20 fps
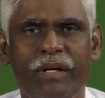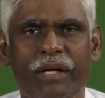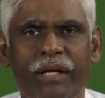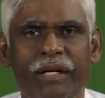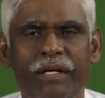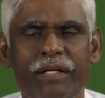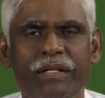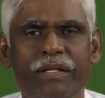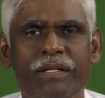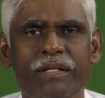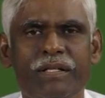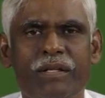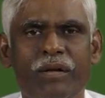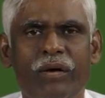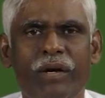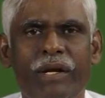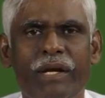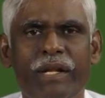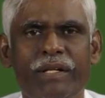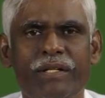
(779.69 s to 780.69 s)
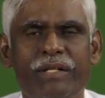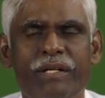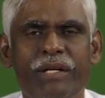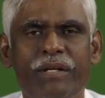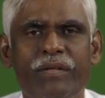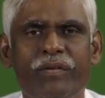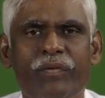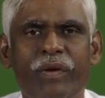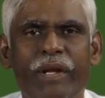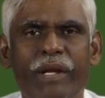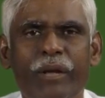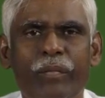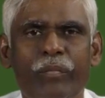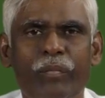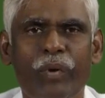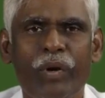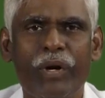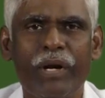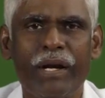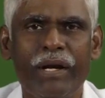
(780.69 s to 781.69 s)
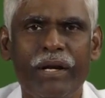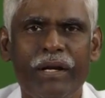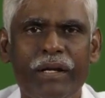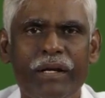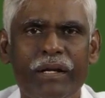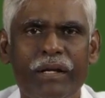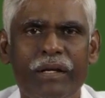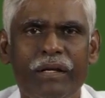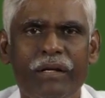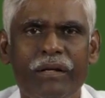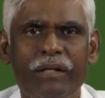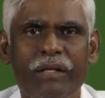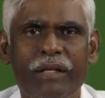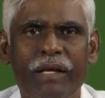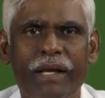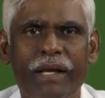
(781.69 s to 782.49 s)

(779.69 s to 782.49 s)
In this context, it is very important the